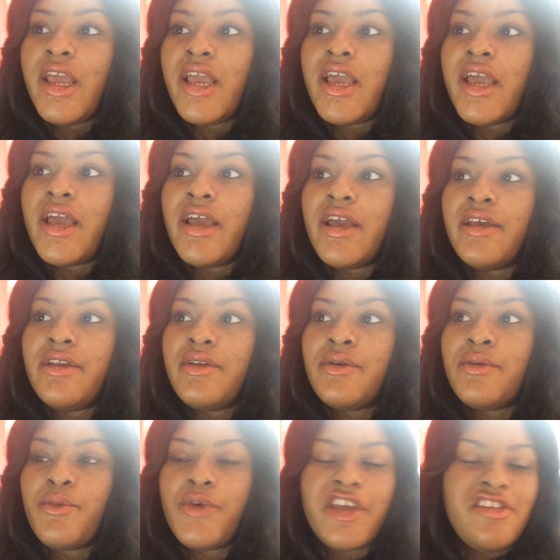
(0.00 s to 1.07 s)
and
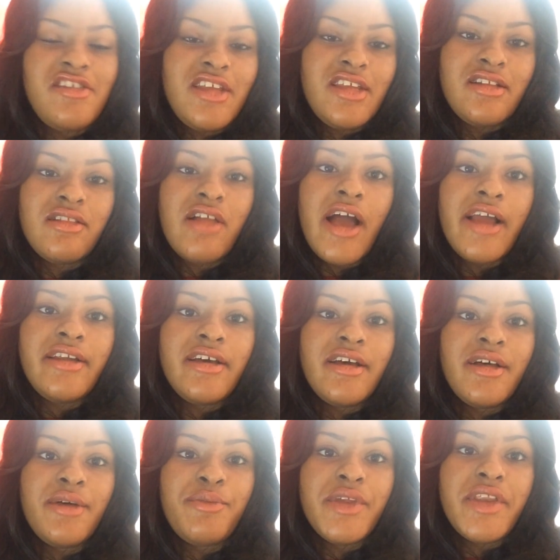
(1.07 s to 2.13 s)
where you need to line
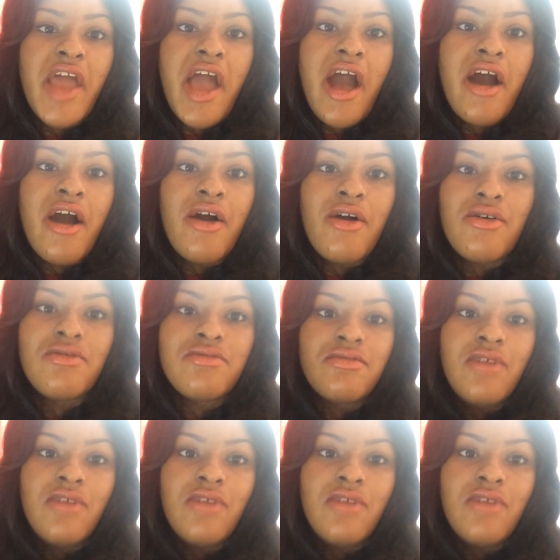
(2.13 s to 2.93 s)
up and how